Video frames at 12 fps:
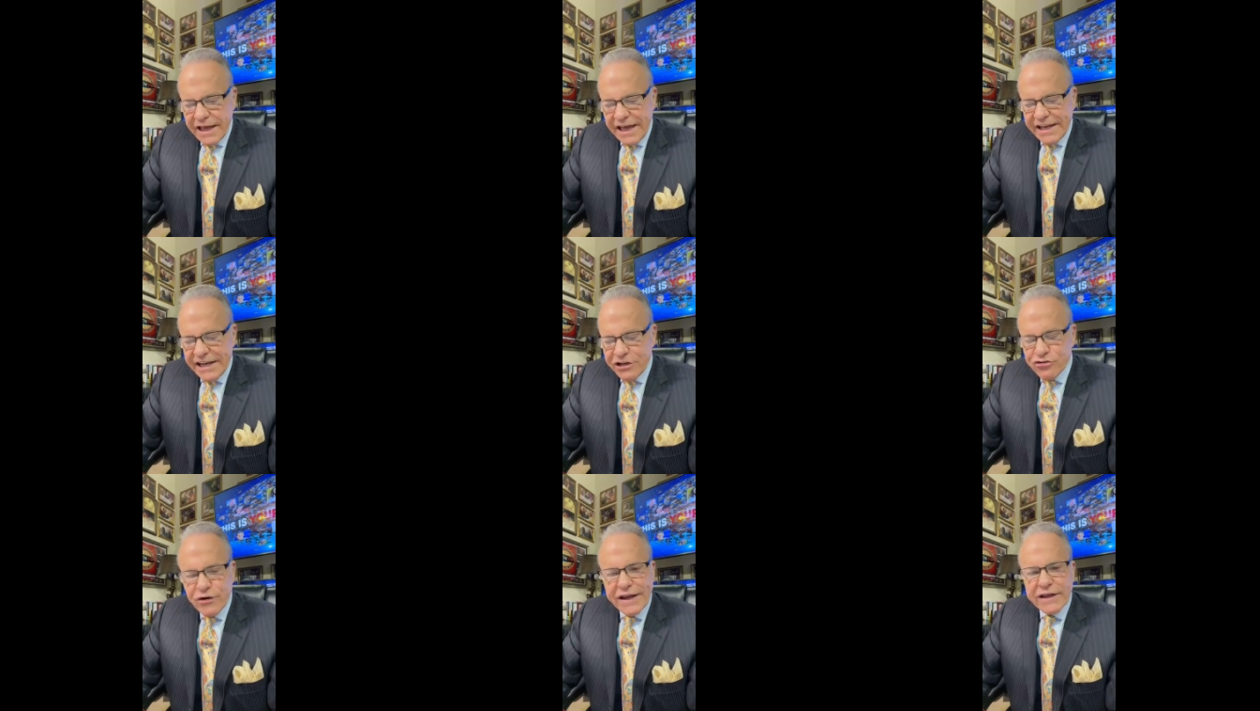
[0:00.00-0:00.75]
And he
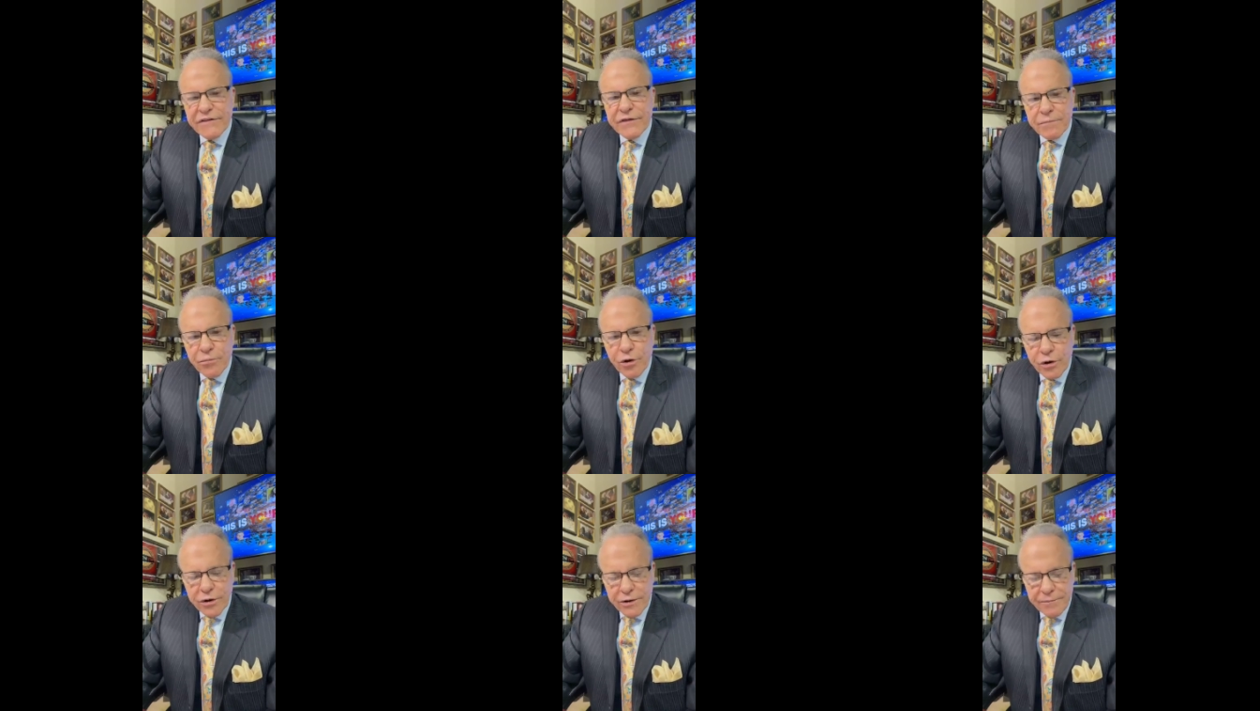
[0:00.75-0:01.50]
drank of the
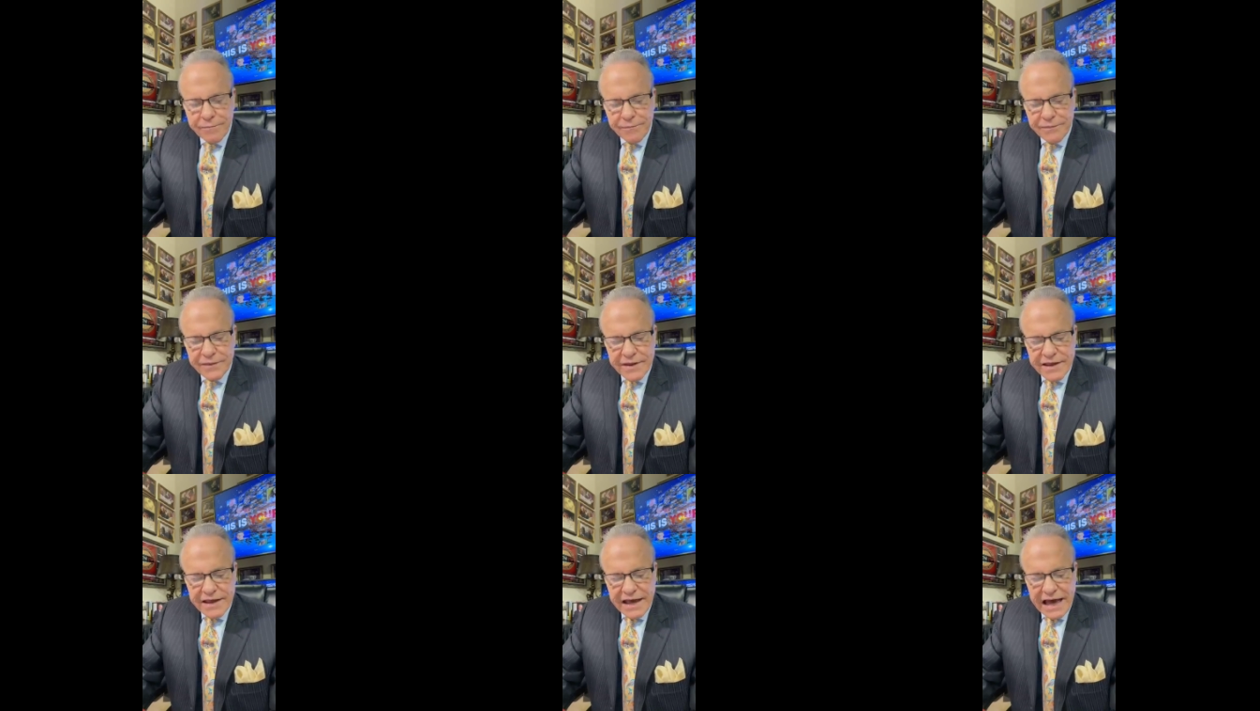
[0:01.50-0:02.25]
brook.
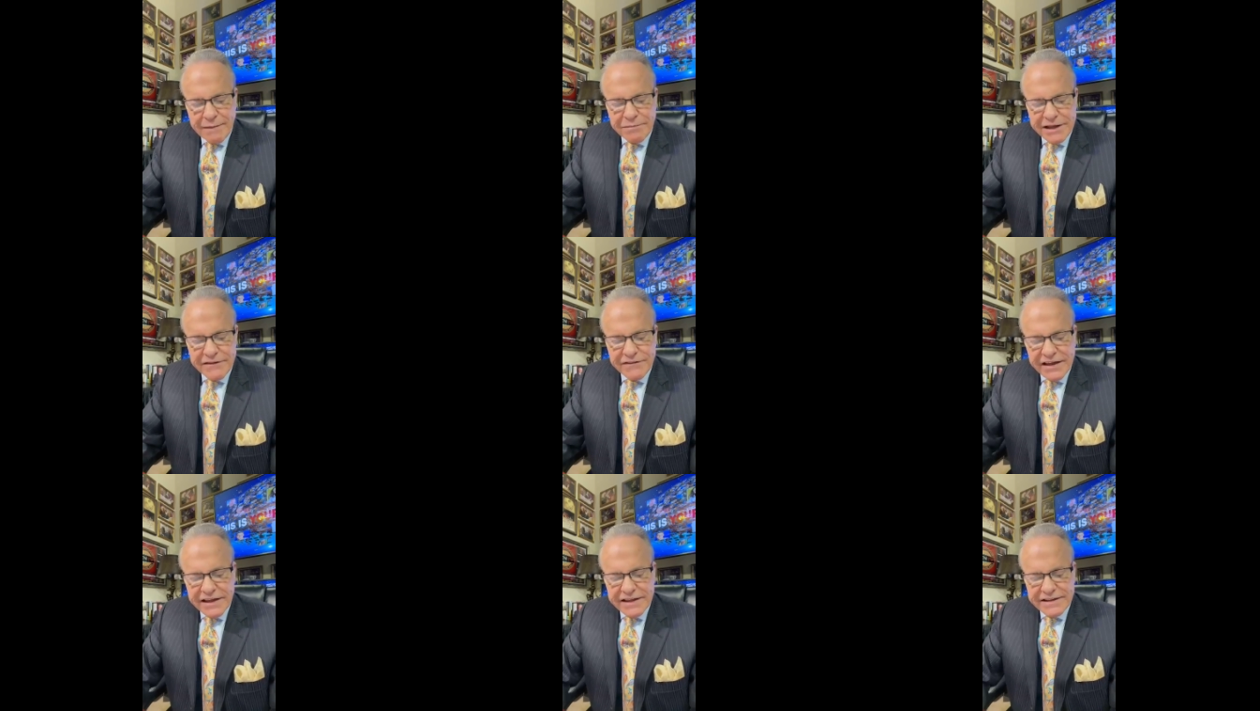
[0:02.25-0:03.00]
I believe
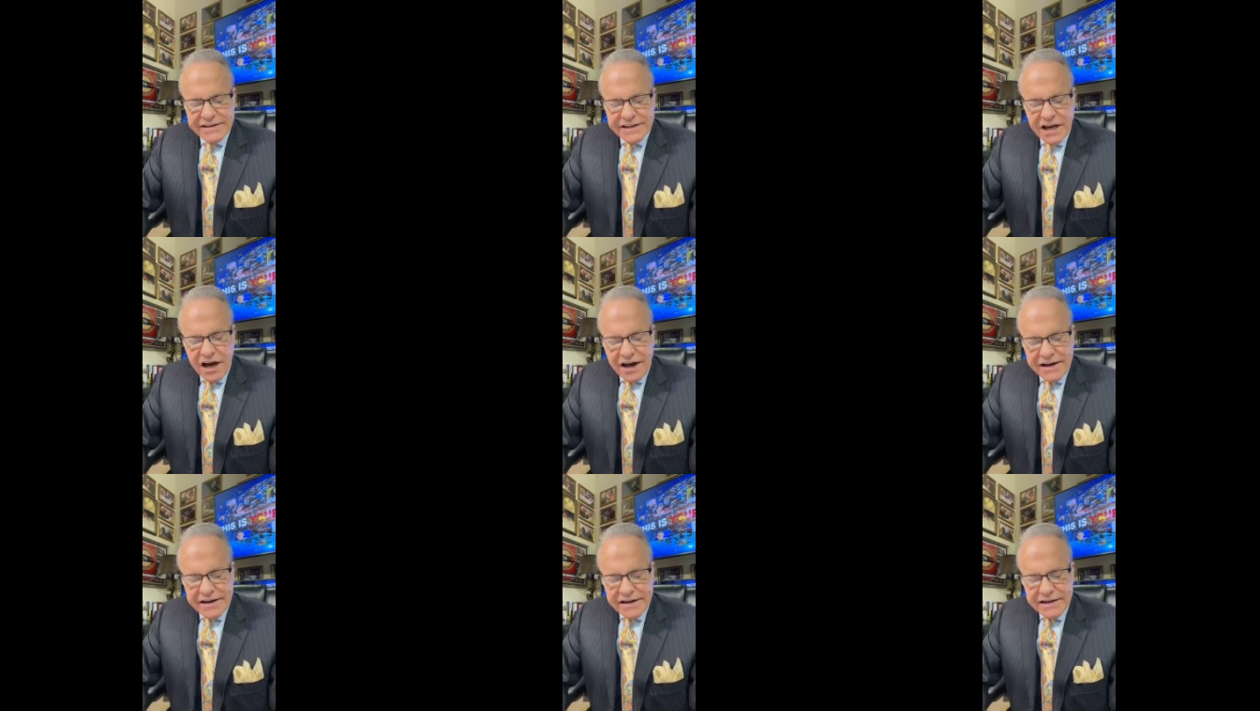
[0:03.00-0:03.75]
that
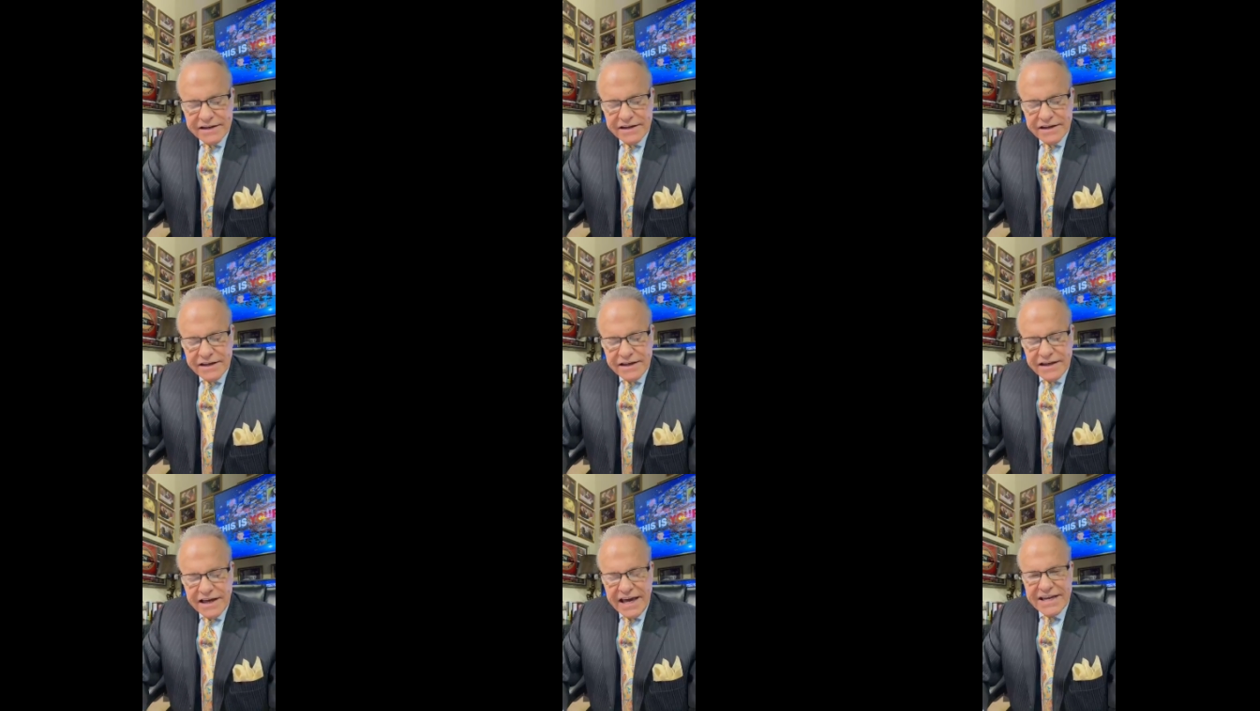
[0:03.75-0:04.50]
God
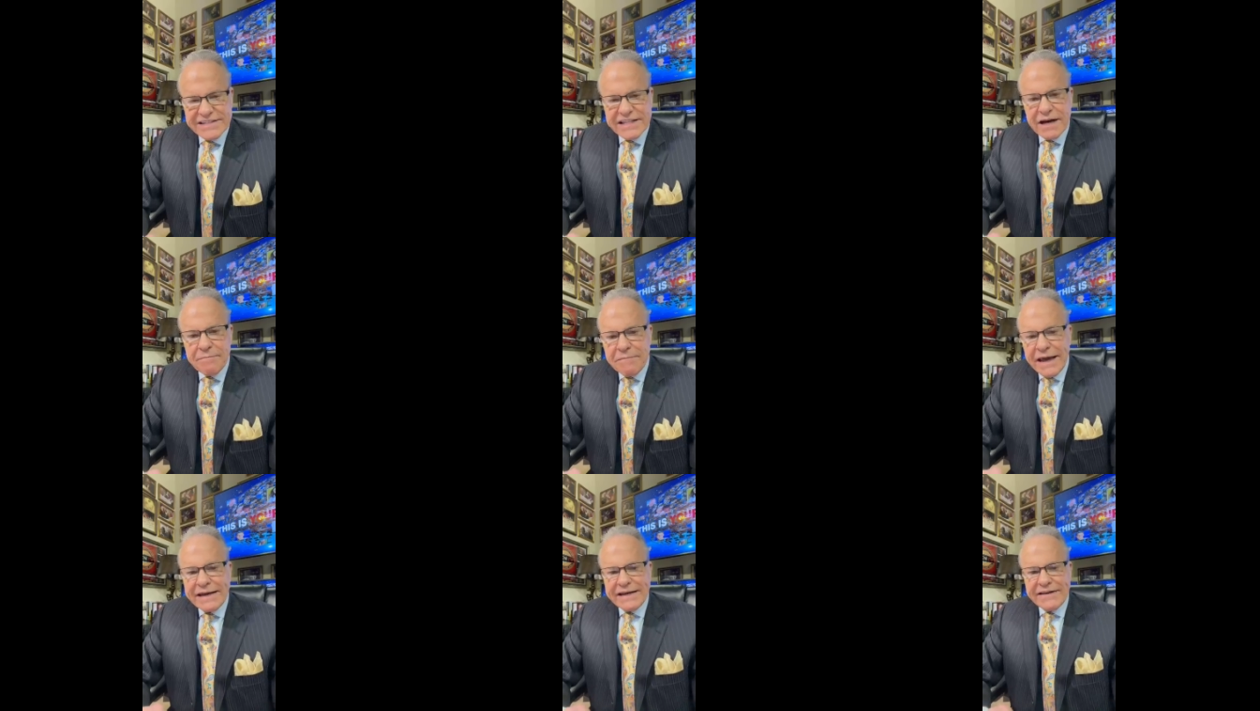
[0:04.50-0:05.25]
has
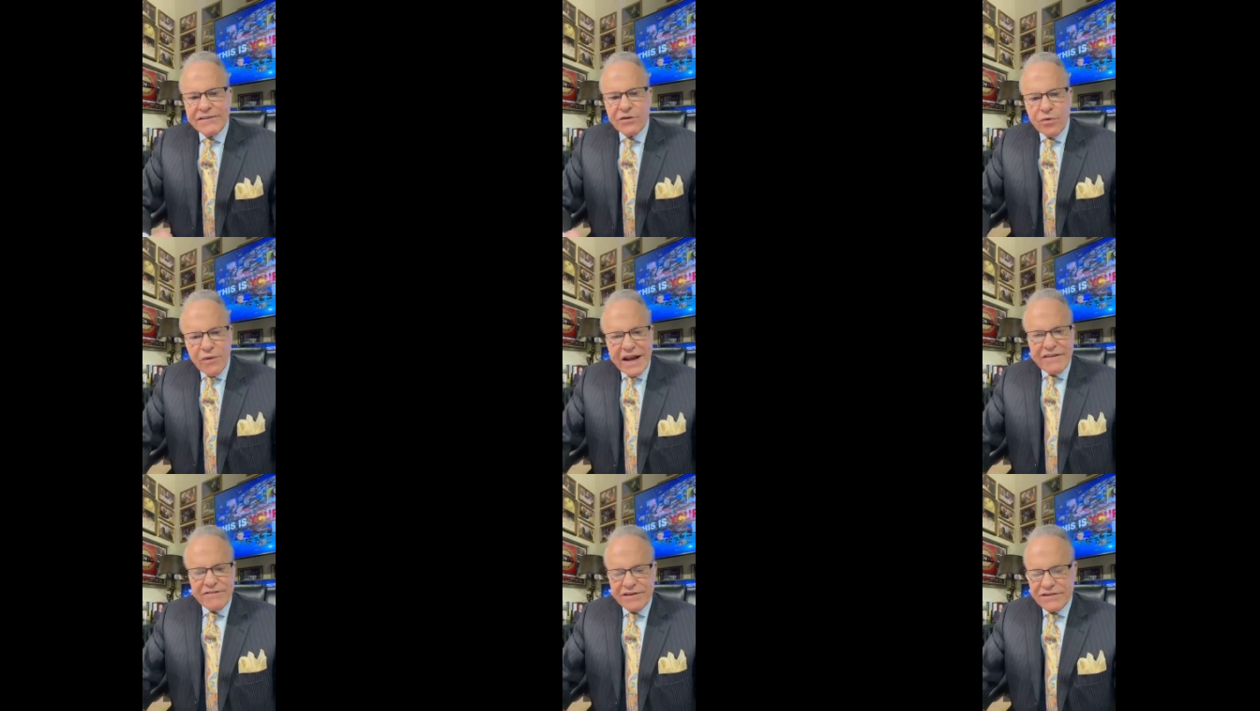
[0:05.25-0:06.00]
commanded the
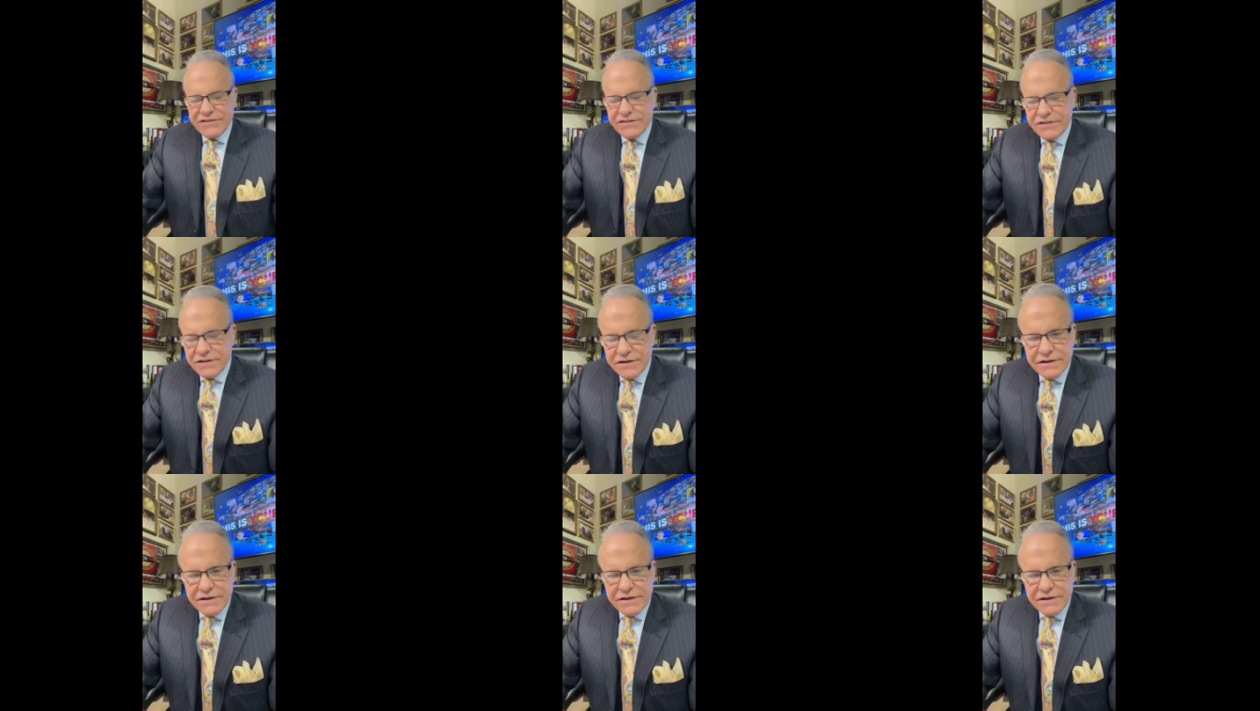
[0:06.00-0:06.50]
ravens.